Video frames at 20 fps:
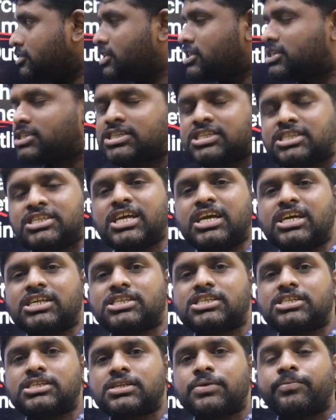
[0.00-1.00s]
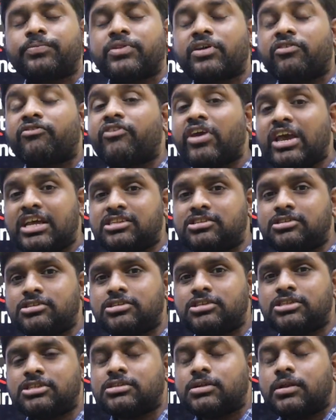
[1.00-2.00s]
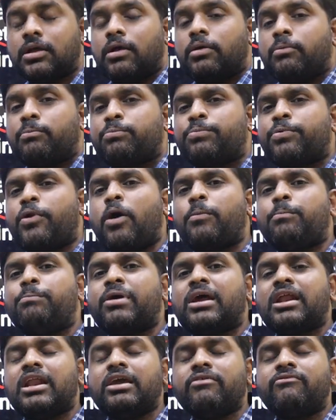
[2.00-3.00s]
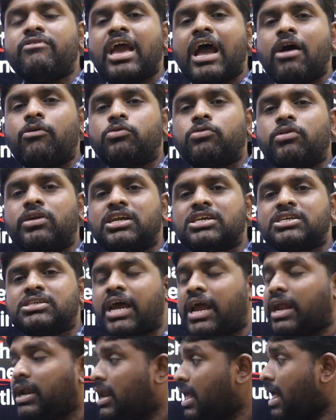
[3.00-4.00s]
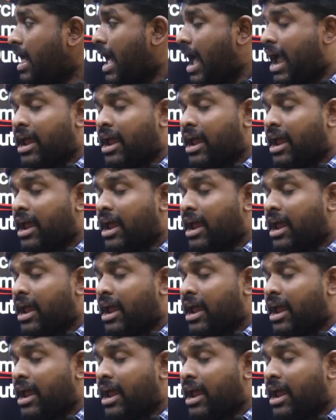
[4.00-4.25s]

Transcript: These 6 phases properly we have to understand,